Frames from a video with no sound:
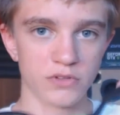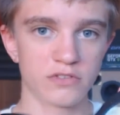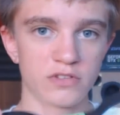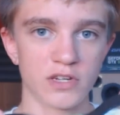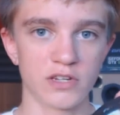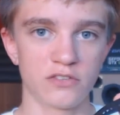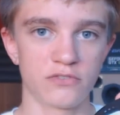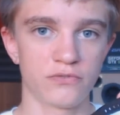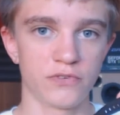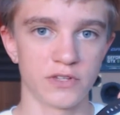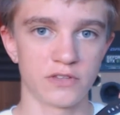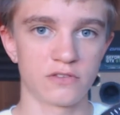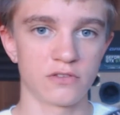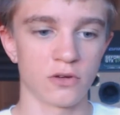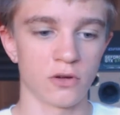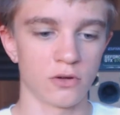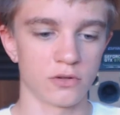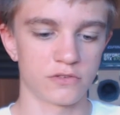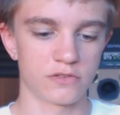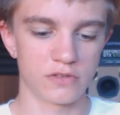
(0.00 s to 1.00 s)
size fits
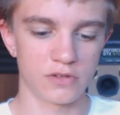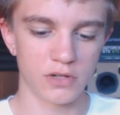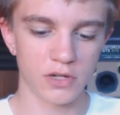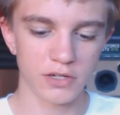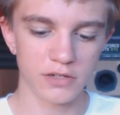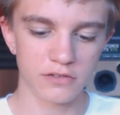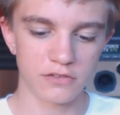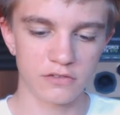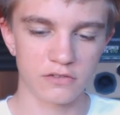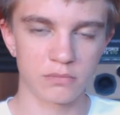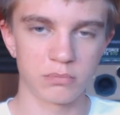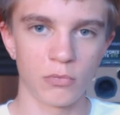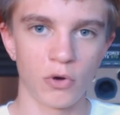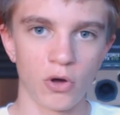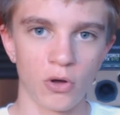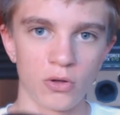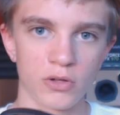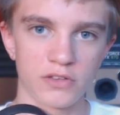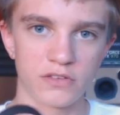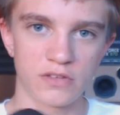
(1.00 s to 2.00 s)
all. It's a nice
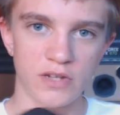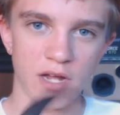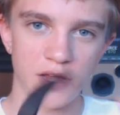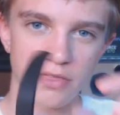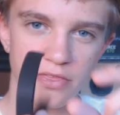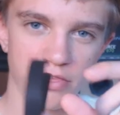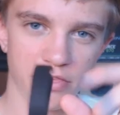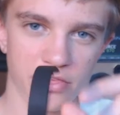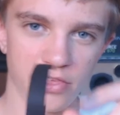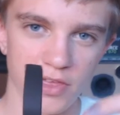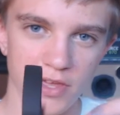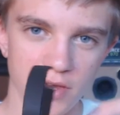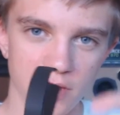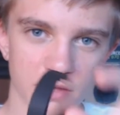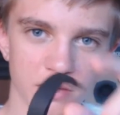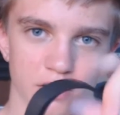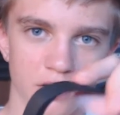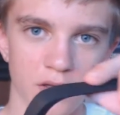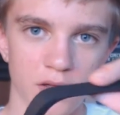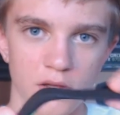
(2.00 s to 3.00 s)
small, it's not
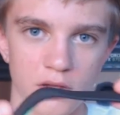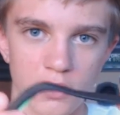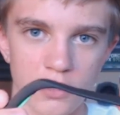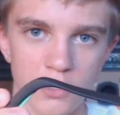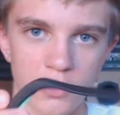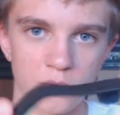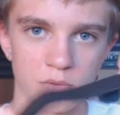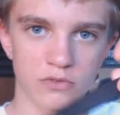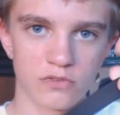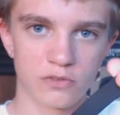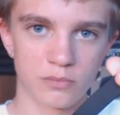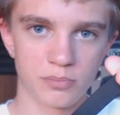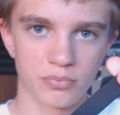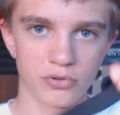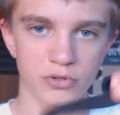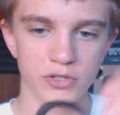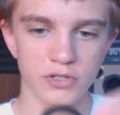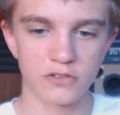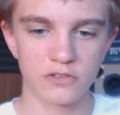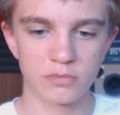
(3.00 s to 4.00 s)
thick, you know, it's a
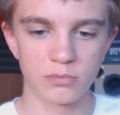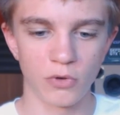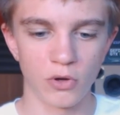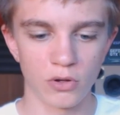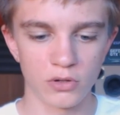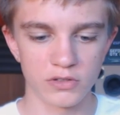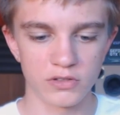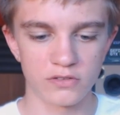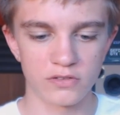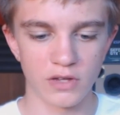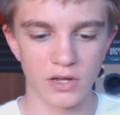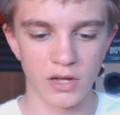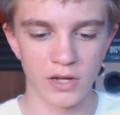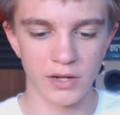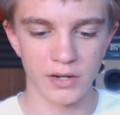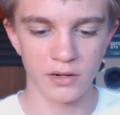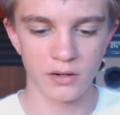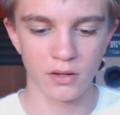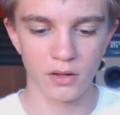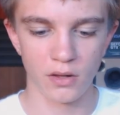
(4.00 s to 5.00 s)
pretty small
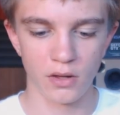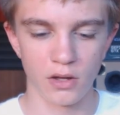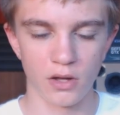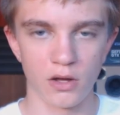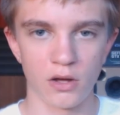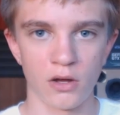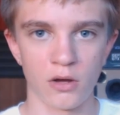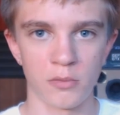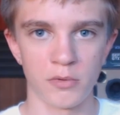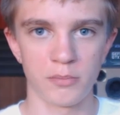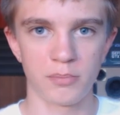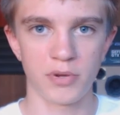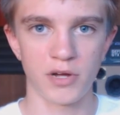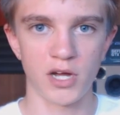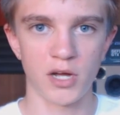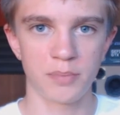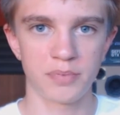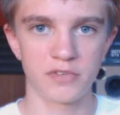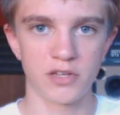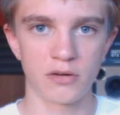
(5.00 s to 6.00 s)
design. It
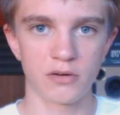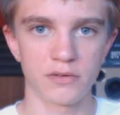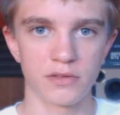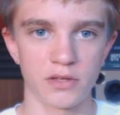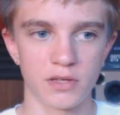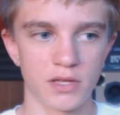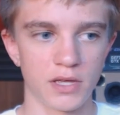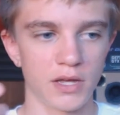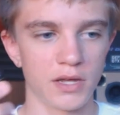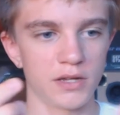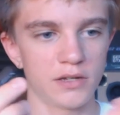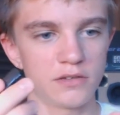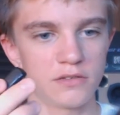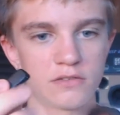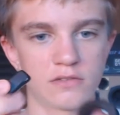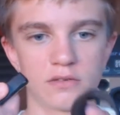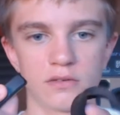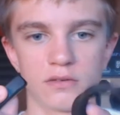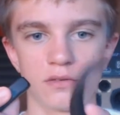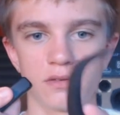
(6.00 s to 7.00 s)
pops out of the
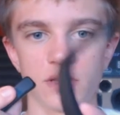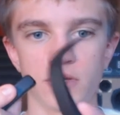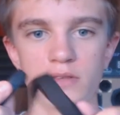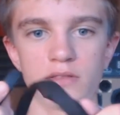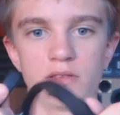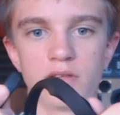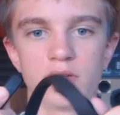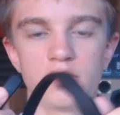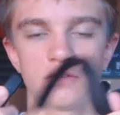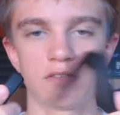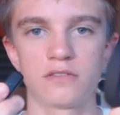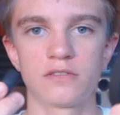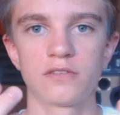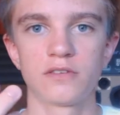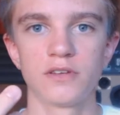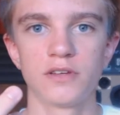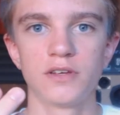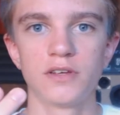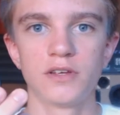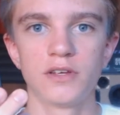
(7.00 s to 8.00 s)
case like this,
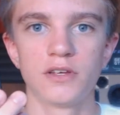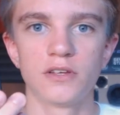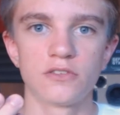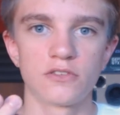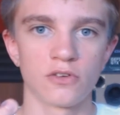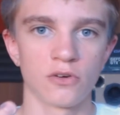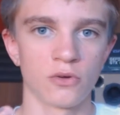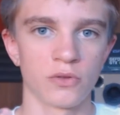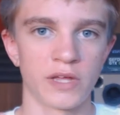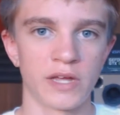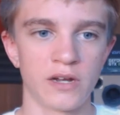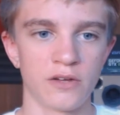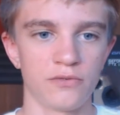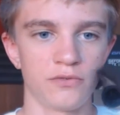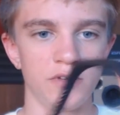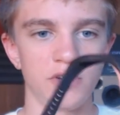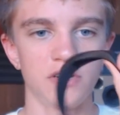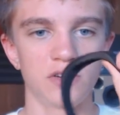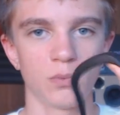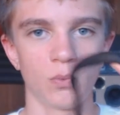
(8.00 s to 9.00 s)
so that
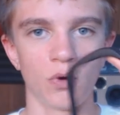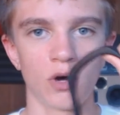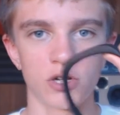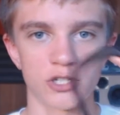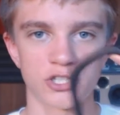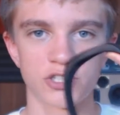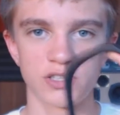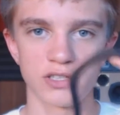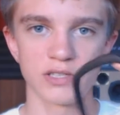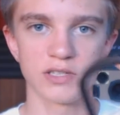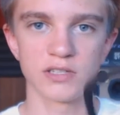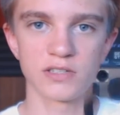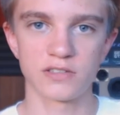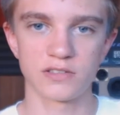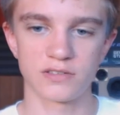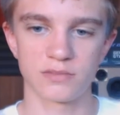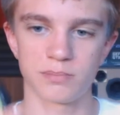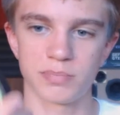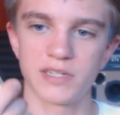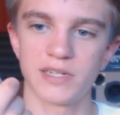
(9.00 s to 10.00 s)
if you need to wash
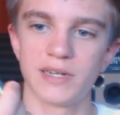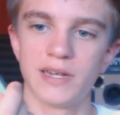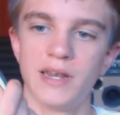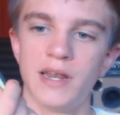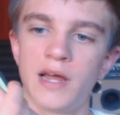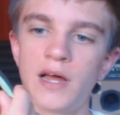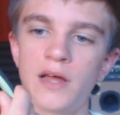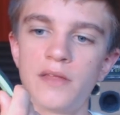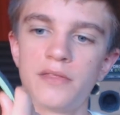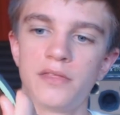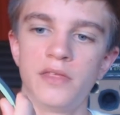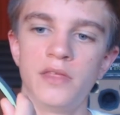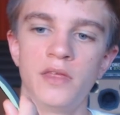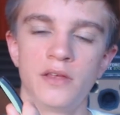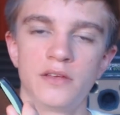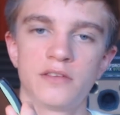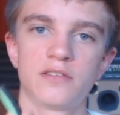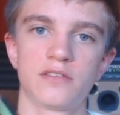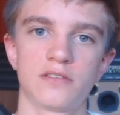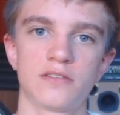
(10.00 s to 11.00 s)
this but not
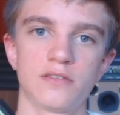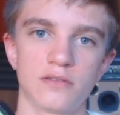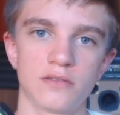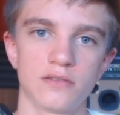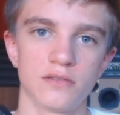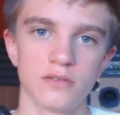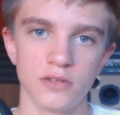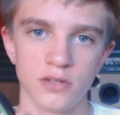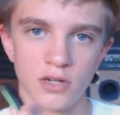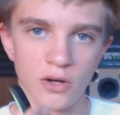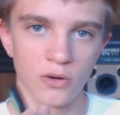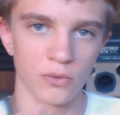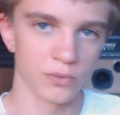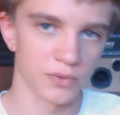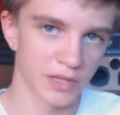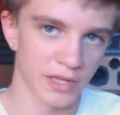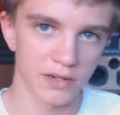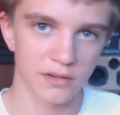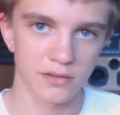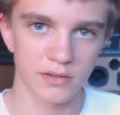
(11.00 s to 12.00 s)
this, you
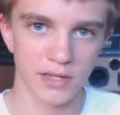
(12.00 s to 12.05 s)
know,